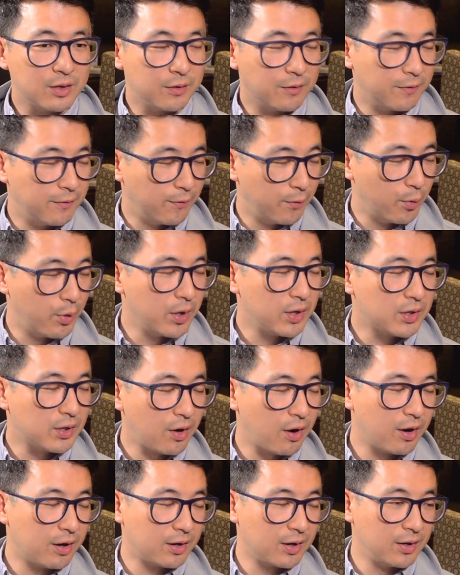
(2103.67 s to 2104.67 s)
to voice
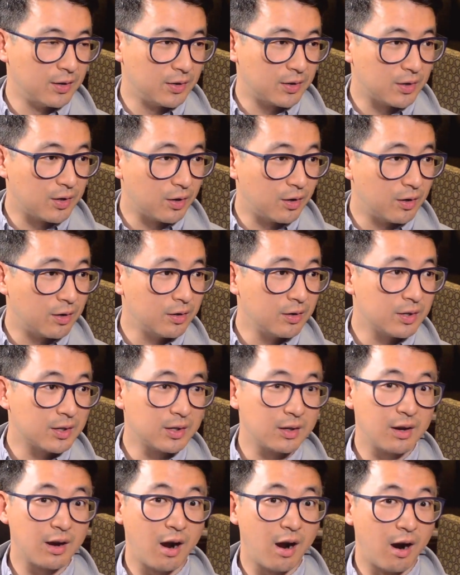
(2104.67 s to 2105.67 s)
our
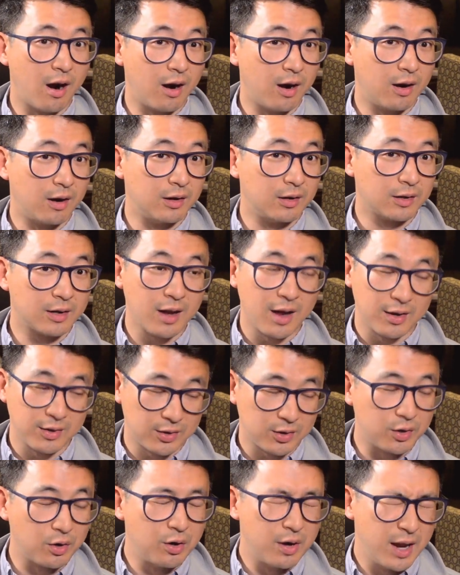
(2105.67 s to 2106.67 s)
concerns, our
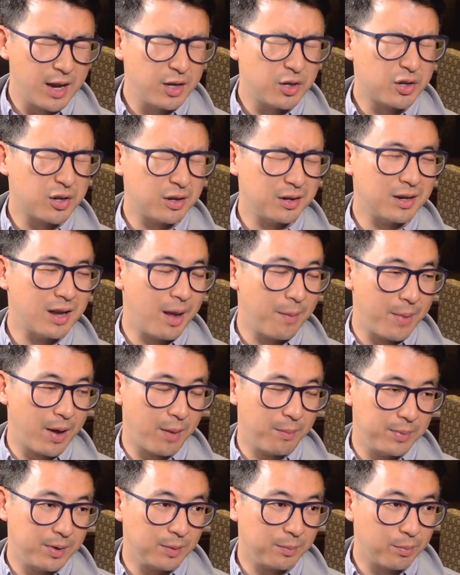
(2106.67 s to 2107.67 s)
consternation
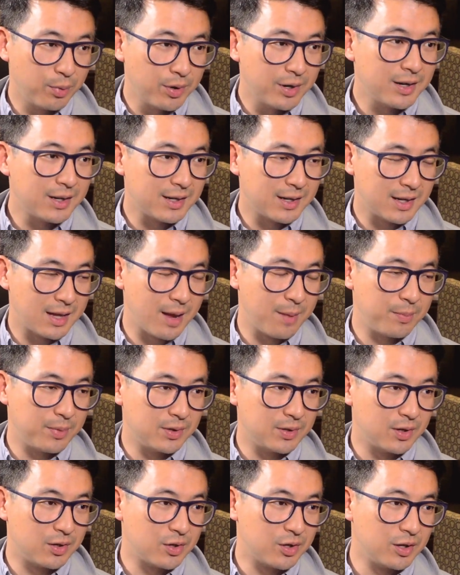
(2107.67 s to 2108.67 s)
about being put into that
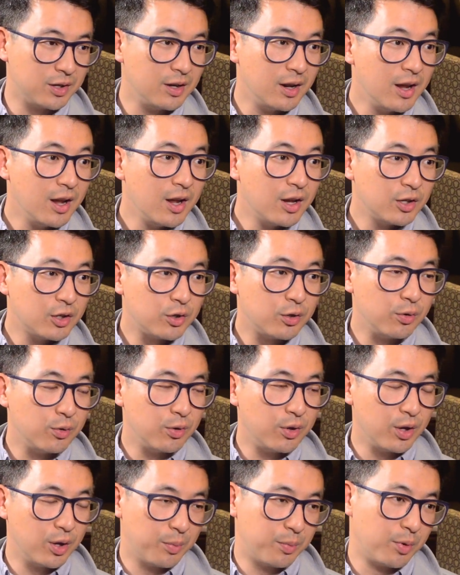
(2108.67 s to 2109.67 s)
position to
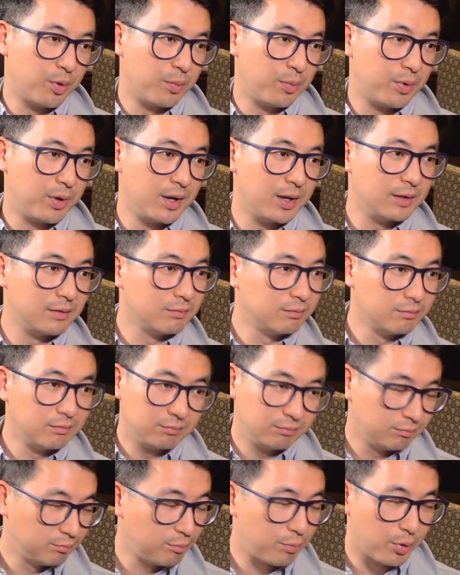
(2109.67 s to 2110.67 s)
the appropriate
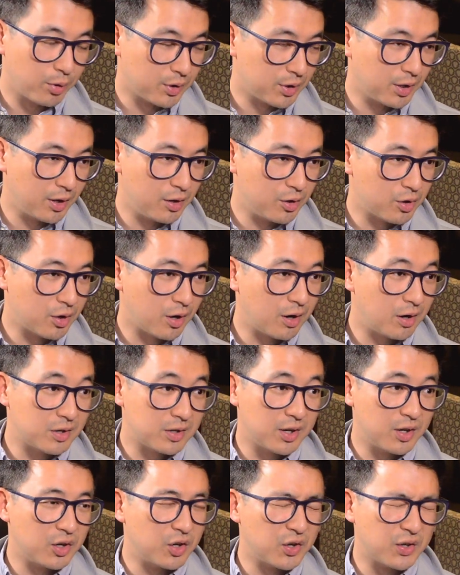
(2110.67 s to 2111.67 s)
person in
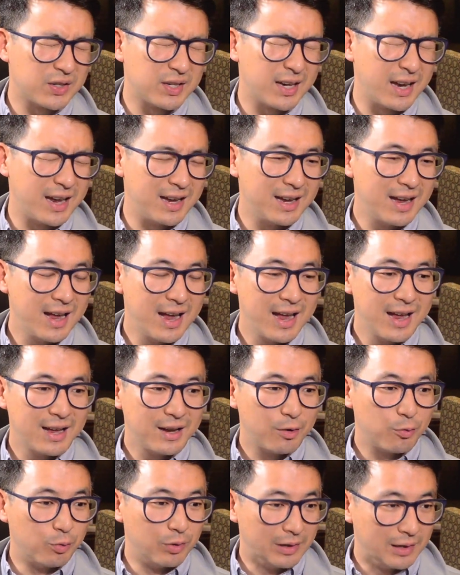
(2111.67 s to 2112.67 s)
charge to just say,
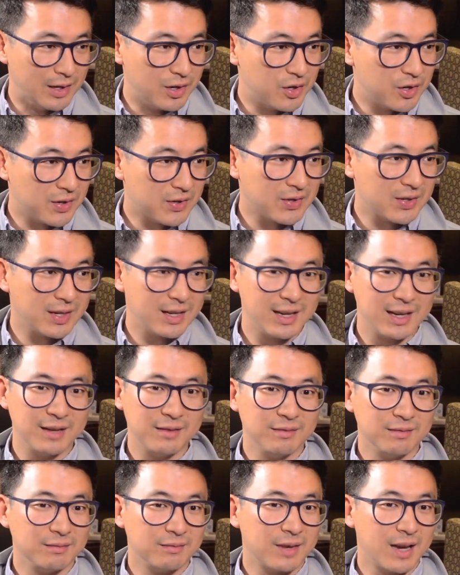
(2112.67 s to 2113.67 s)
religiously
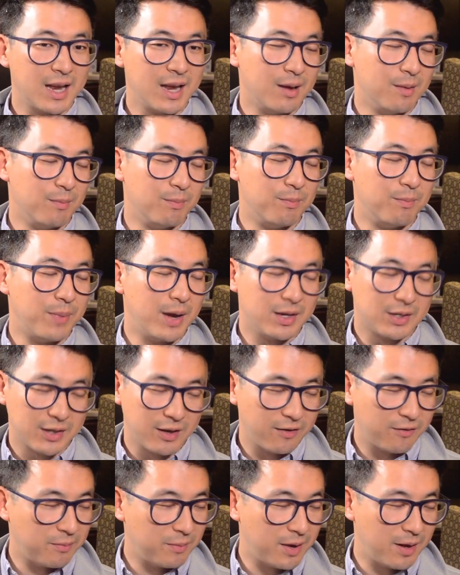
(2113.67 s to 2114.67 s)
and based
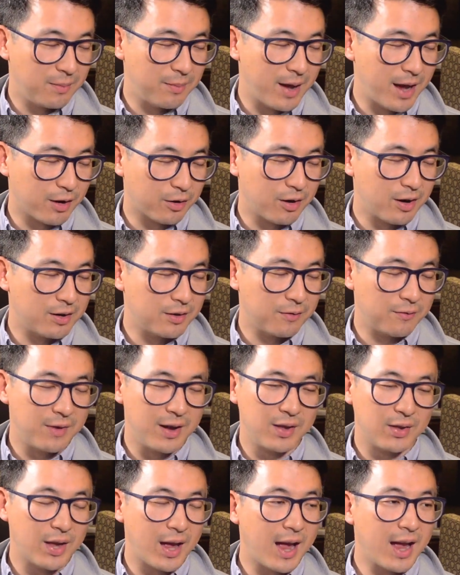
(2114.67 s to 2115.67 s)
off of my background of
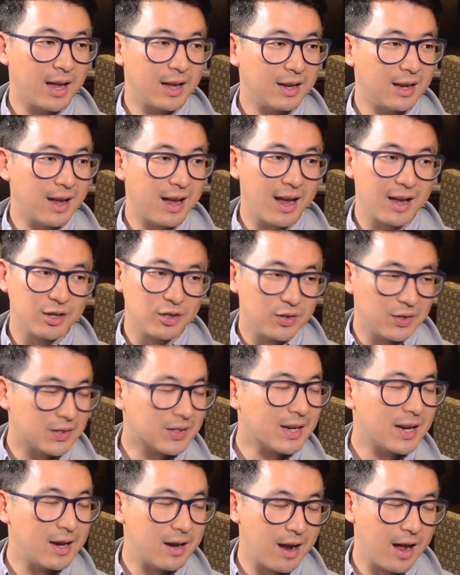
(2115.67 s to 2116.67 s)
faith, I
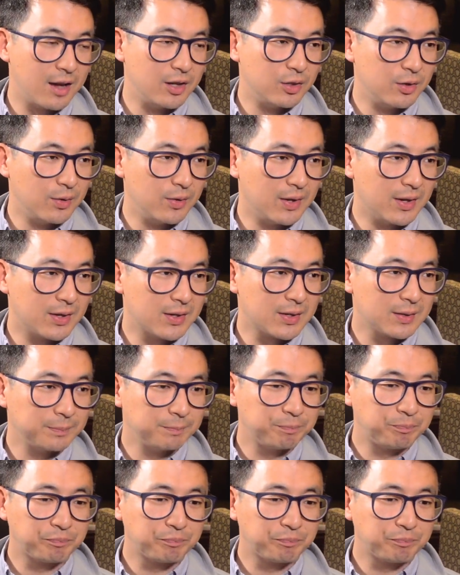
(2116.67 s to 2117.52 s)
just cannot do this.